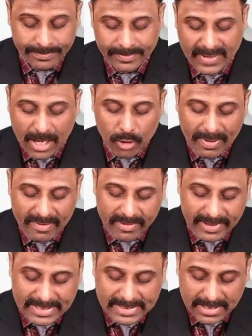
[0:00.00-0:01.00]
I hope
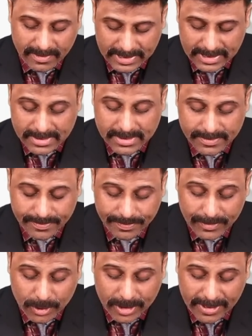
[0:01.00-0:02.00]
everyone is clear with this.
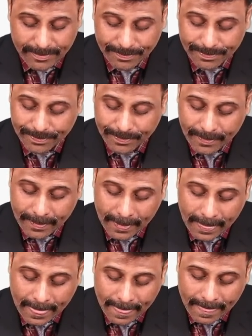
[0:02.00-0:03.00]
Okay.
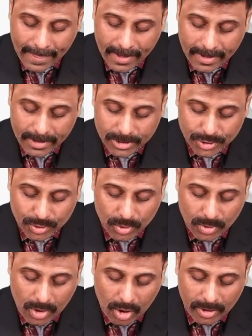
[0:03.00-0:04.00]

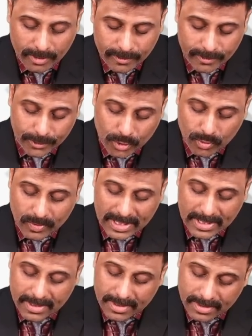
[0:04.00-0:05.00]
So all of you
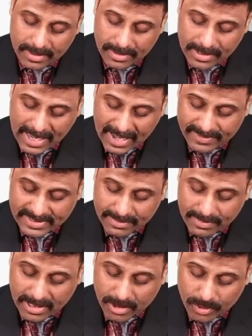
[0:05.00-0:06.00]
will have
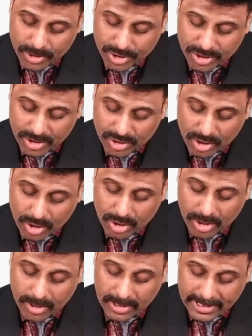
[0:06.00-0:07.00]
similar questions or
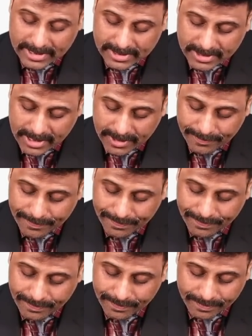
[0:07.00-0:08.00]
not? Let's see.
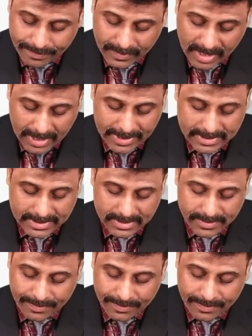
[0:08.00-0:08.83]
Yes.